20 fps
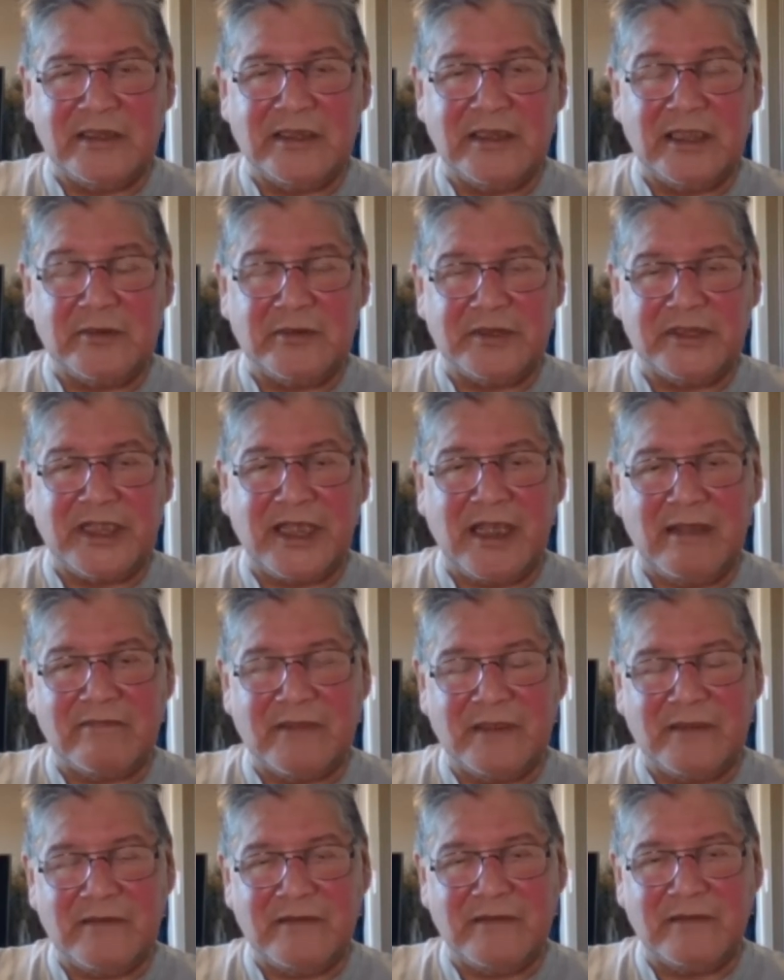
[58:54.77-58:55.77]
That's mm-hmm. what you have to
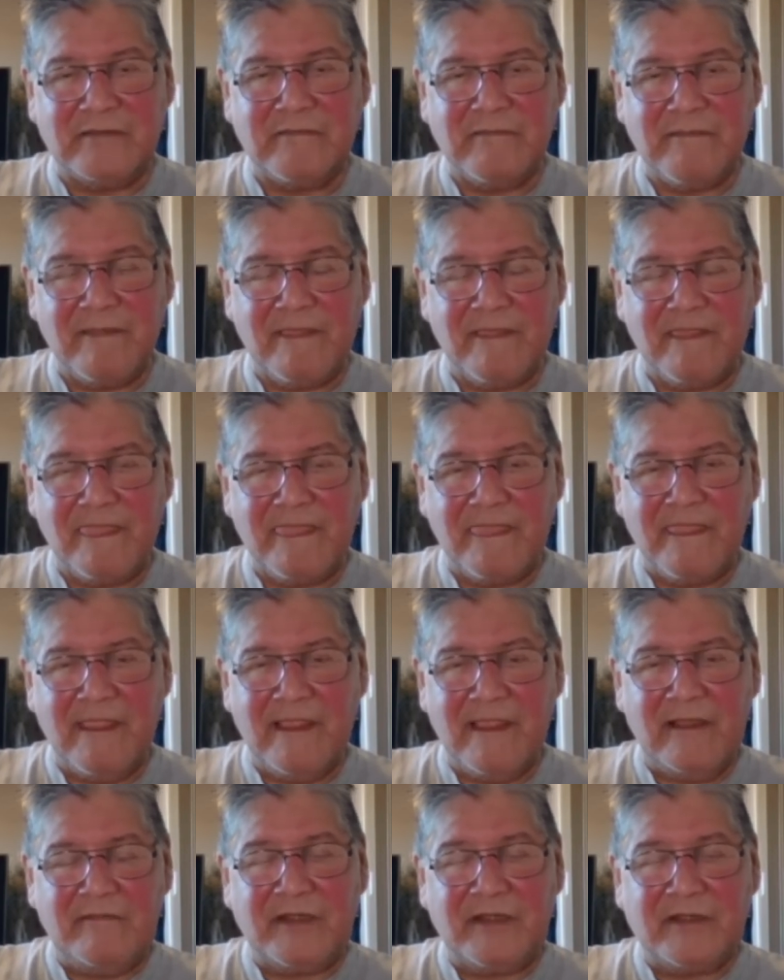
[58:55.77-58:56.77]
do.
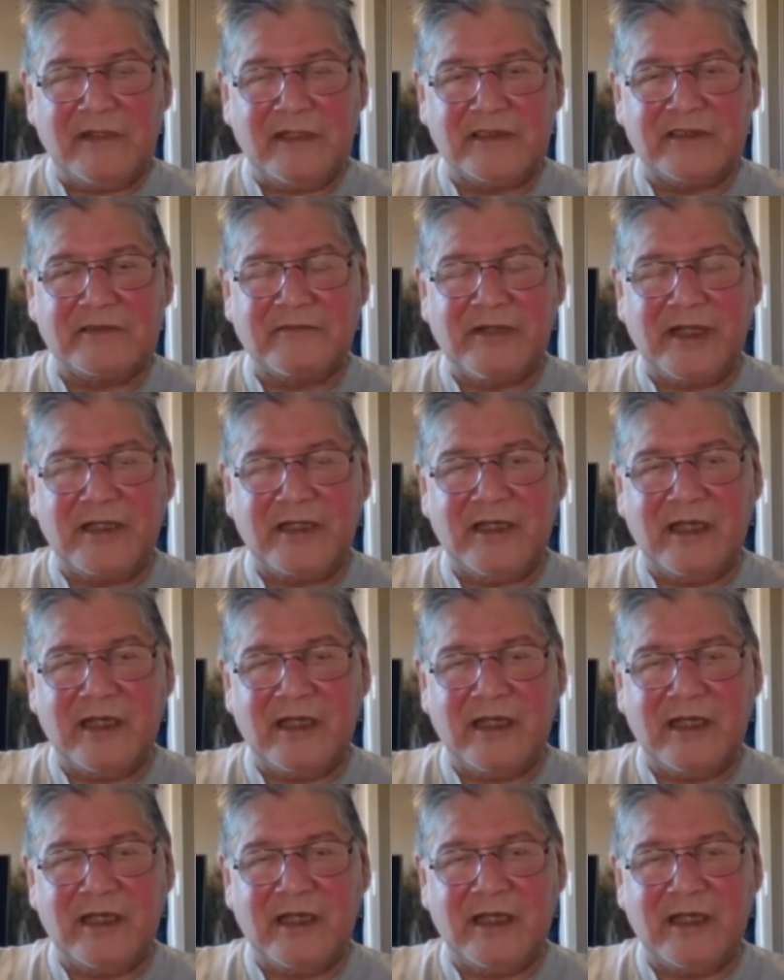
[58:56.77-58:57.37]
Mm-hmm. Because right